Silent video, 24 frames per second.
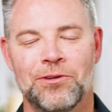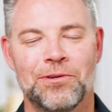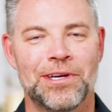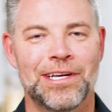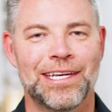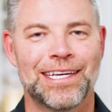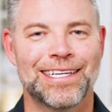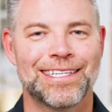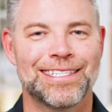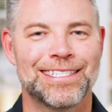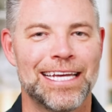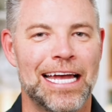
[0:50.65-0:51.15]
Knowing
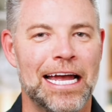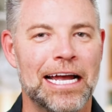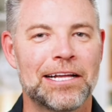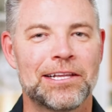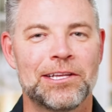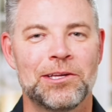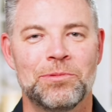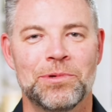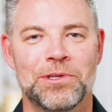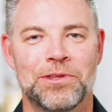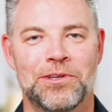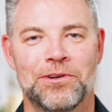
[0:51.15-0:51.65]

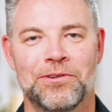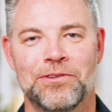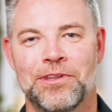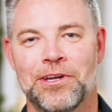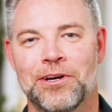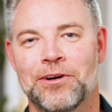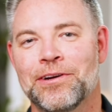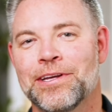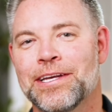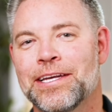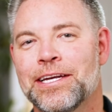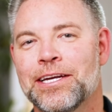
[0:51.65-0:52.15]
exactly what they're
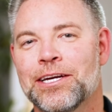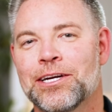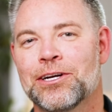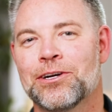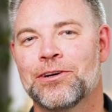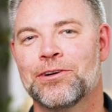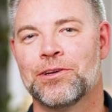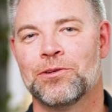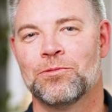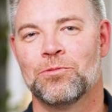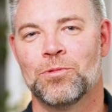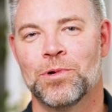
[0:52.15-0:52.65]
there to
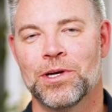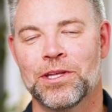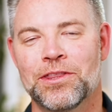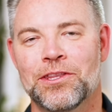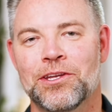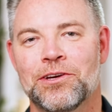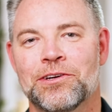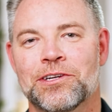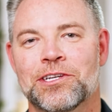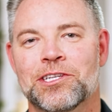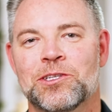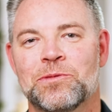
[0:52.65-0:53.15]
hear and what
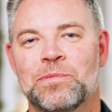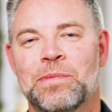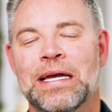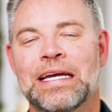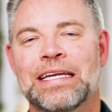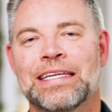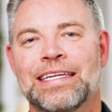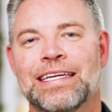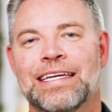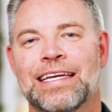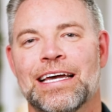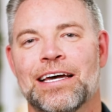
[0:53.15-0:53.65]
they're
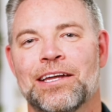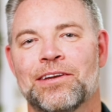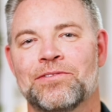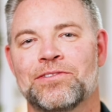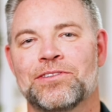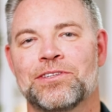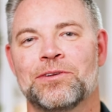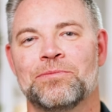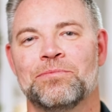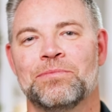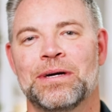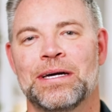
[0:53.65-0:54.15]
expecting out of
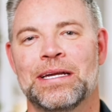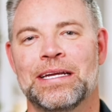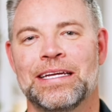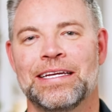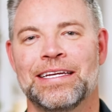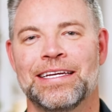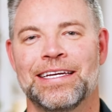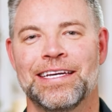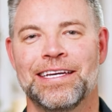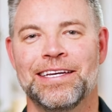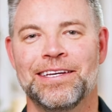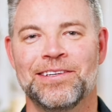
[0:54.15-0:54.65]
somebody
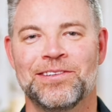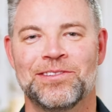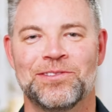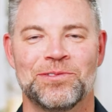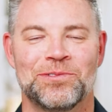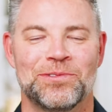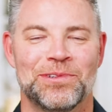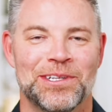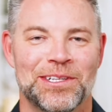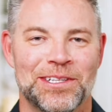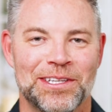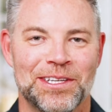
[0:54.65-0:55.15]
is
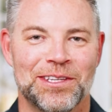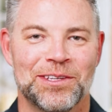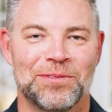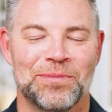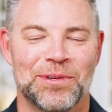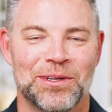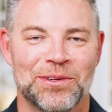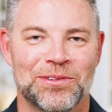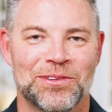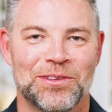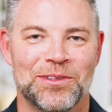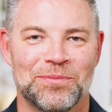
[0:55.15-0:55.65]
really the
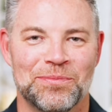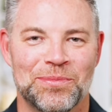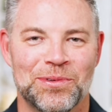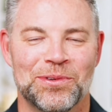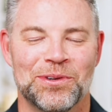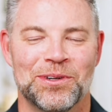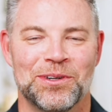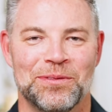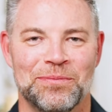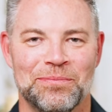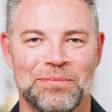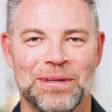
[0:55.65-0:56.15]
most
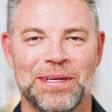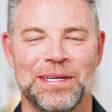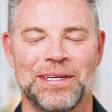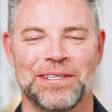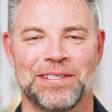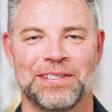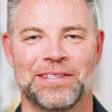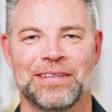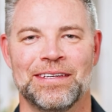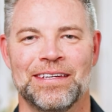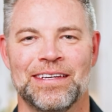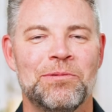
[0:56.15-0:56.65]
important
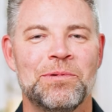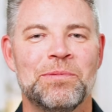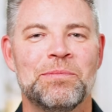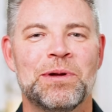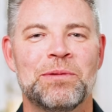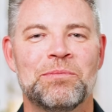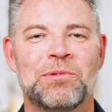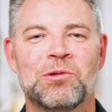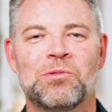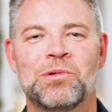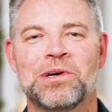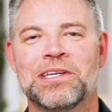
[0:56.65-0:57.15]
piece. I
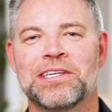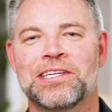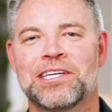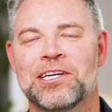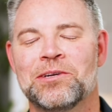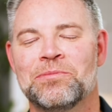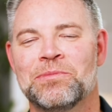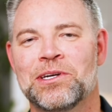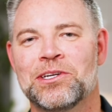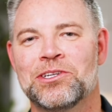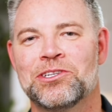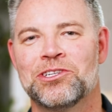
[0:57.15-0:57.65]
remember one
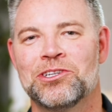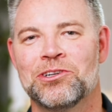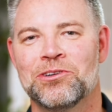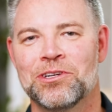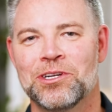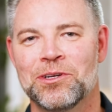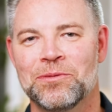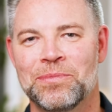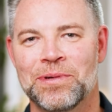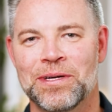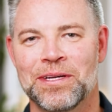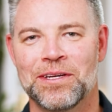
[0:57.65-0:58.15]
time I showed
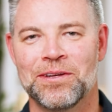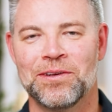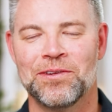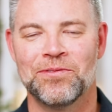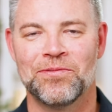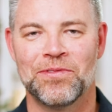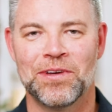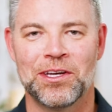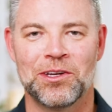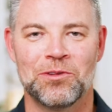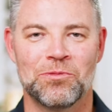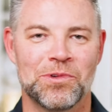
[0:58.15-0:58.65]
up at an
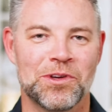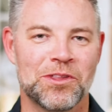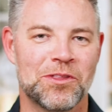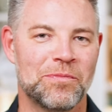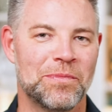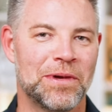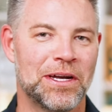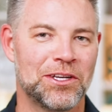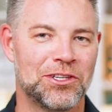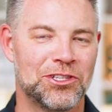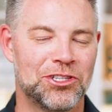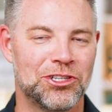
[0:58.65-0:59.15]
event with
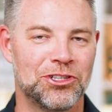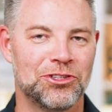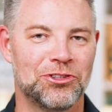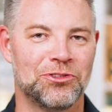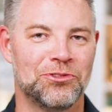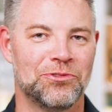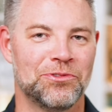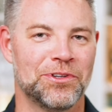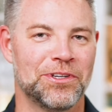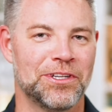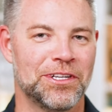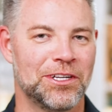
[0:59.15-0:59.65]
my
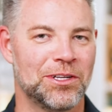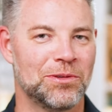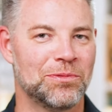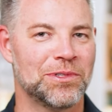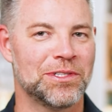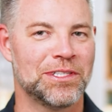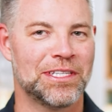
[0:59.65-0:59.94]
children, and it